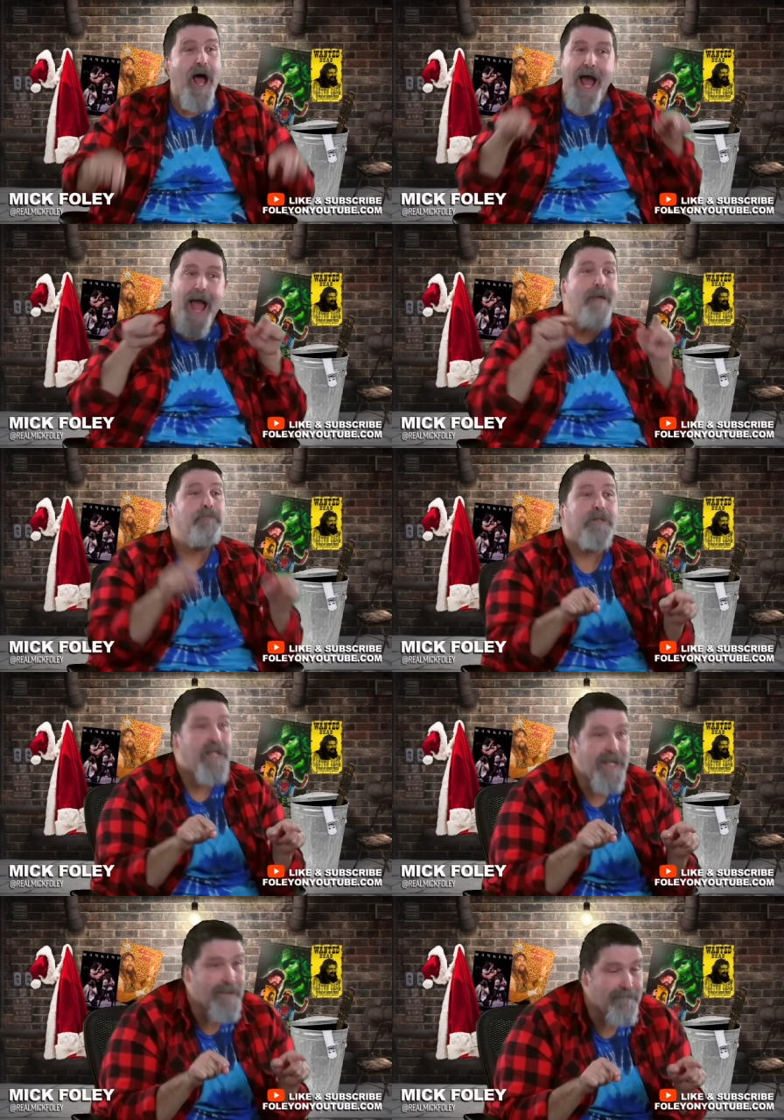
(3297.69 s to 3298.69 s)
I
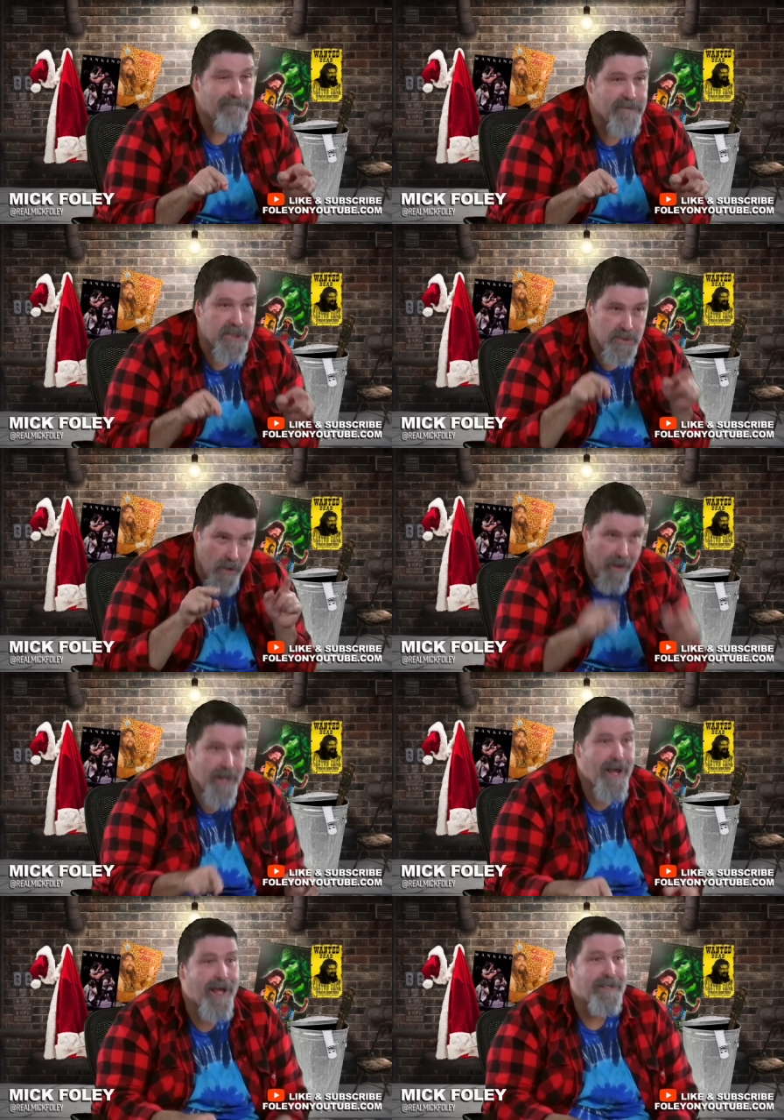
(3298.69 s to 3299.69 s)
believe the song
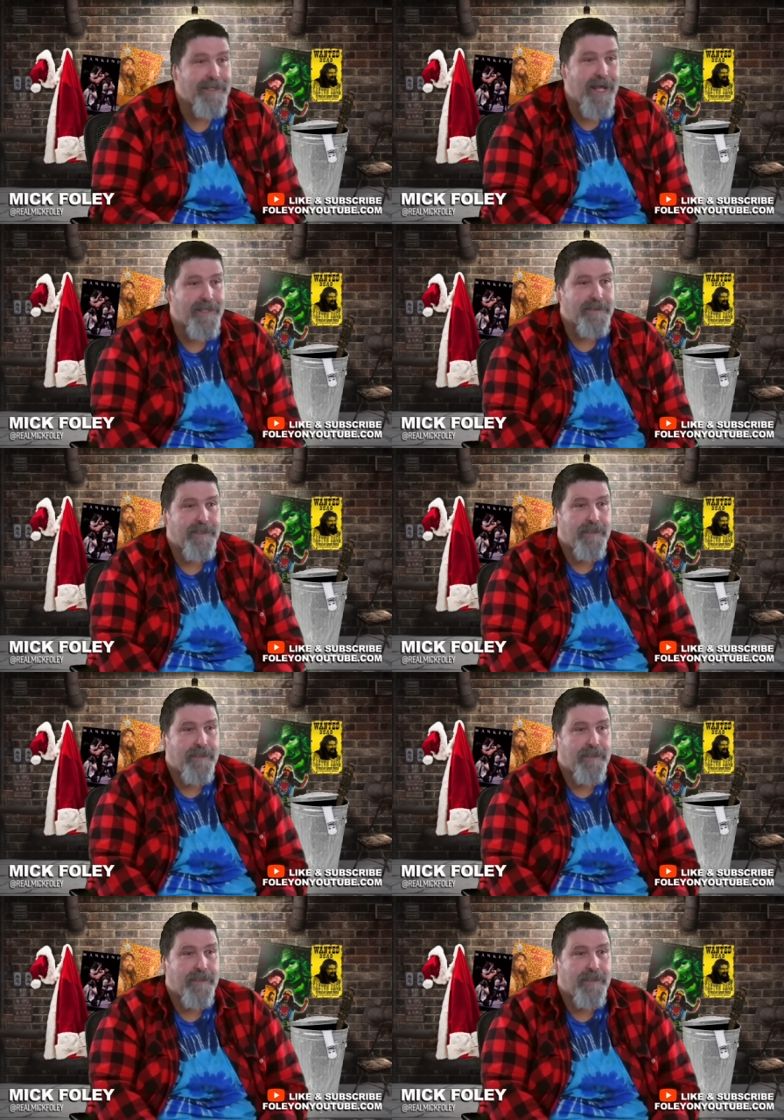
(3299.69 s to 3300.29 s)
contest